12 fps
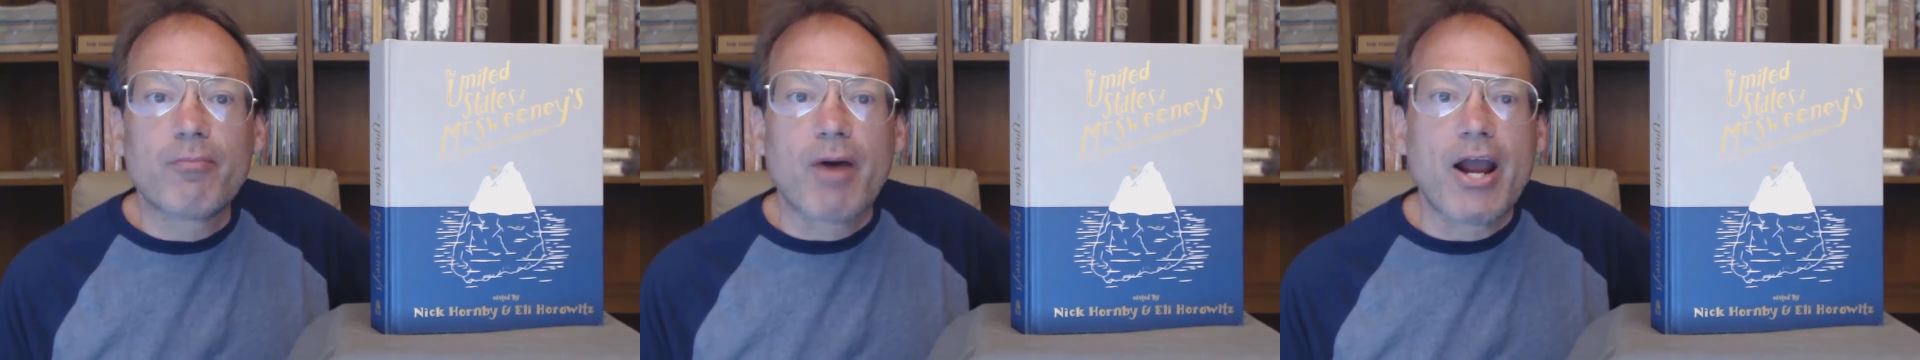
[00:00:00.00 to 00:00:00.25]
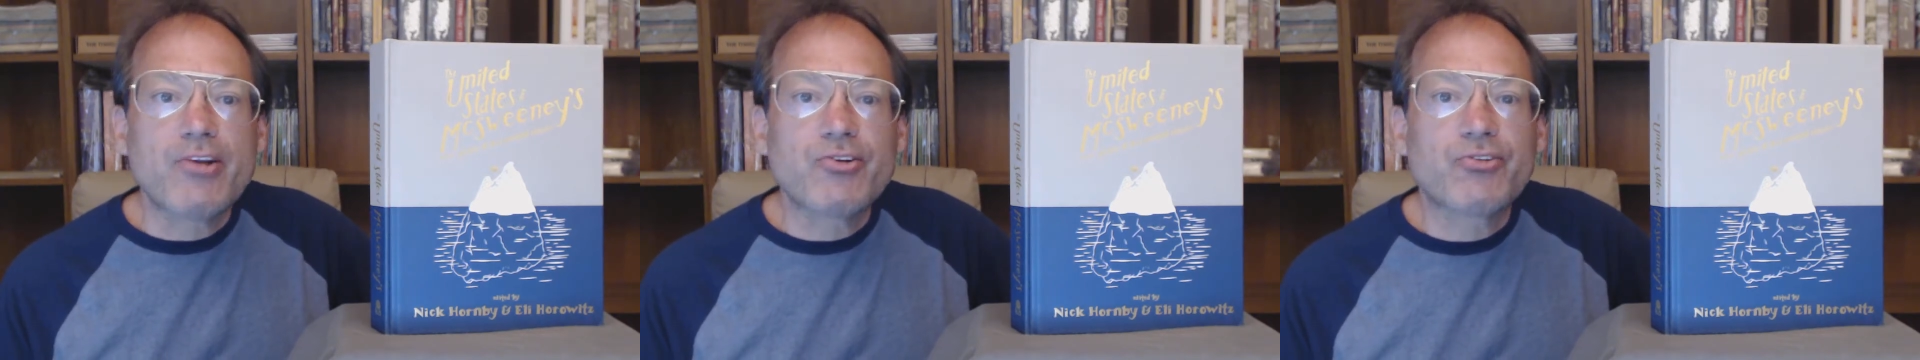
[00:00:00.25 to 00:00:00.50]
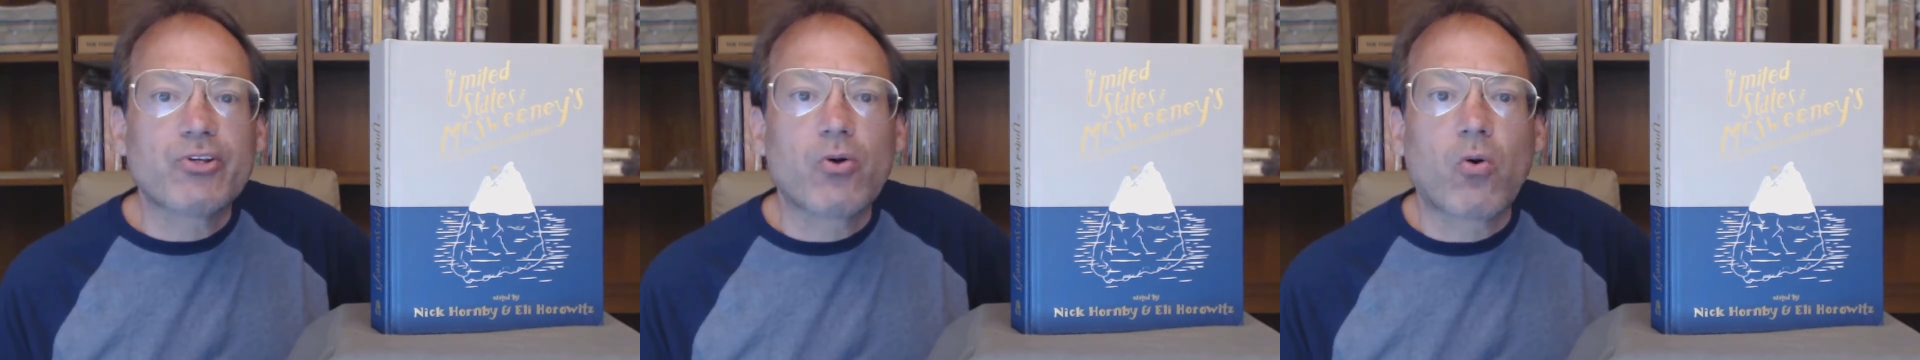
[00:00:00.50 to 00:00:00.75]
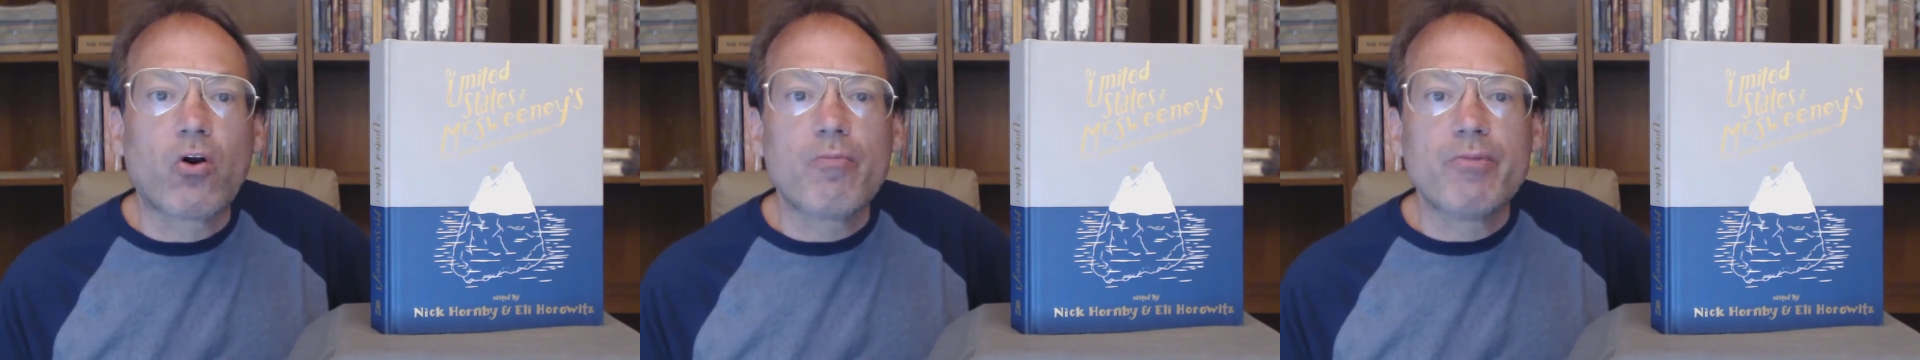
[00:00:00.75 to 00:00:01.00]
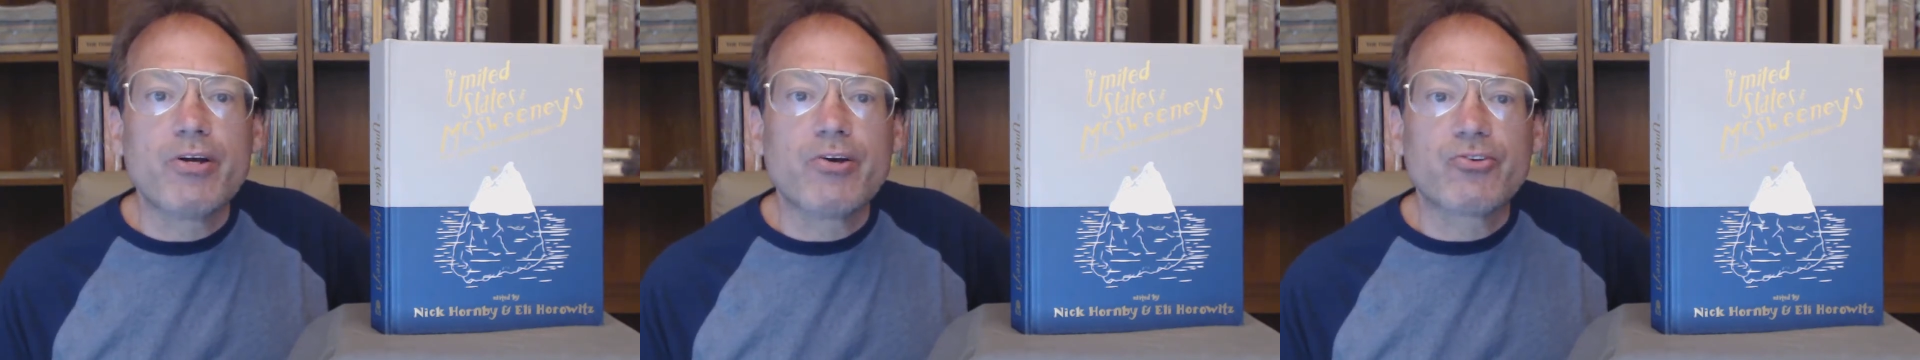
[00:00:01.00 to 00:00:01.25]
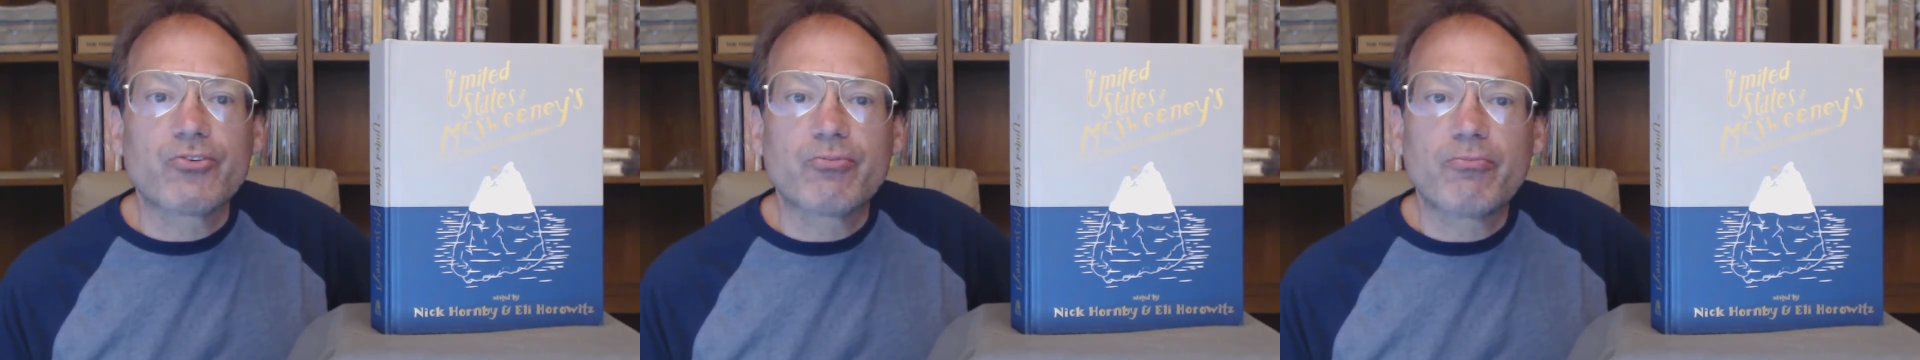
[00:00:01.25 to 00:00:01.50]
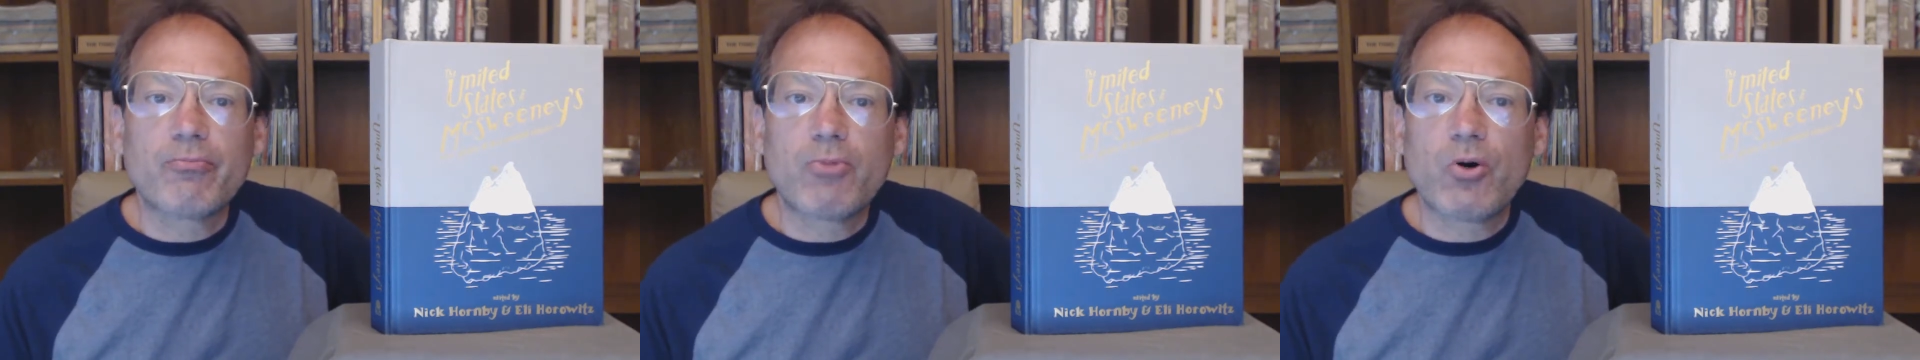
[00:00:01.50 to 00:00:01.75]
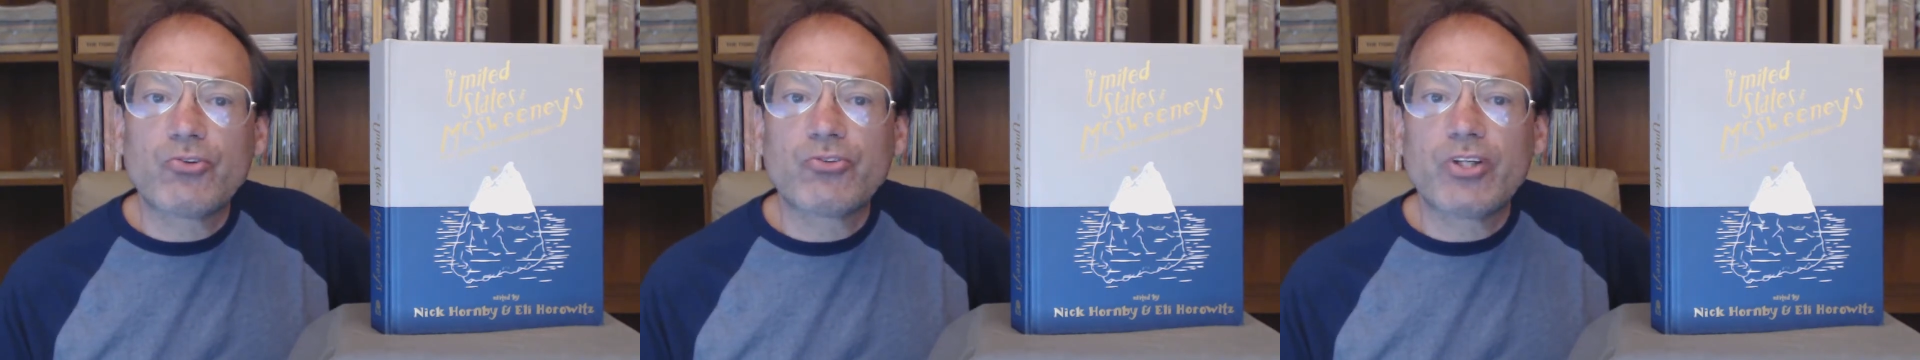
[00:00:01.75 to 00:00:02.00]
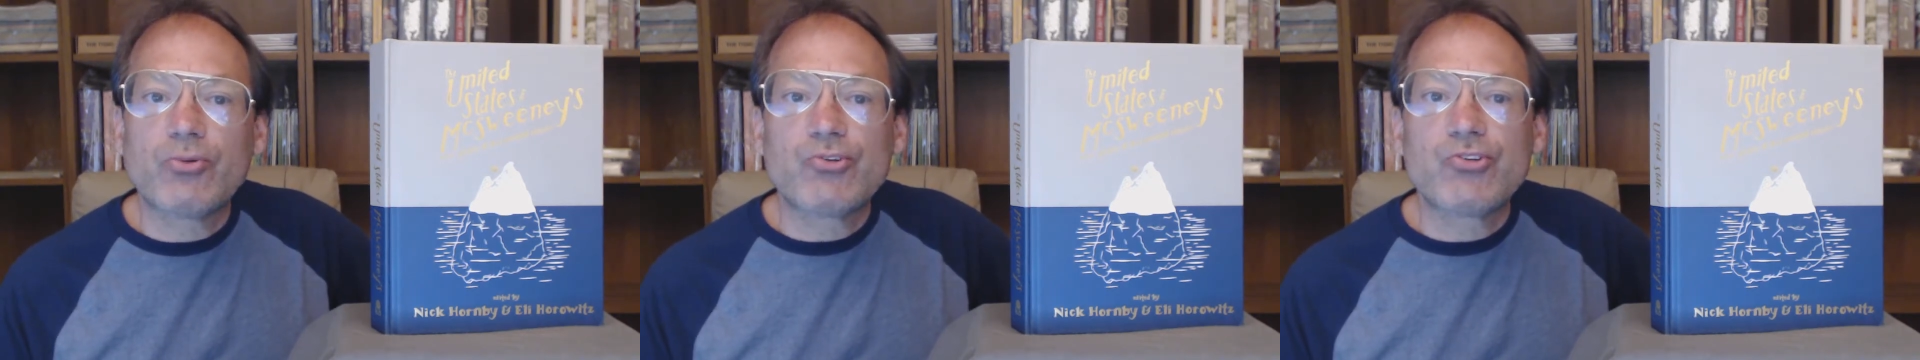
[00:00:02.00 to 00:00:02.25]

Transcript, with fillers: My interest in Hornby is mostly